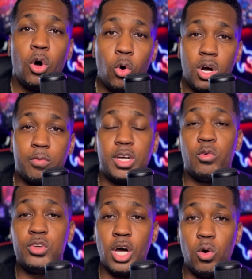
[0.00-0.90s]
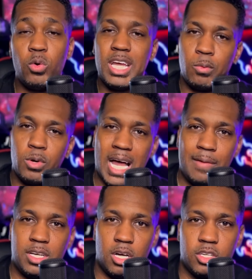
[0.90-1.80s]
Or if we don't know, it will have
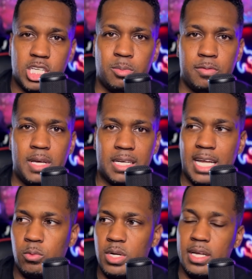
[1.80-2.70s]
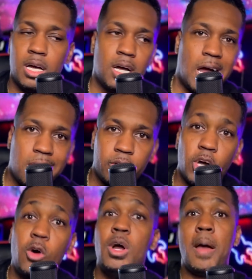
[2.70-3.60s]
a long term effect. Like what? Uh, I don't
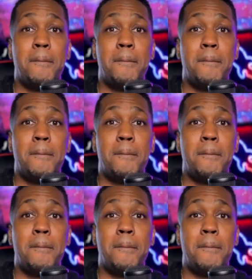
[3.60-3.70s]
know.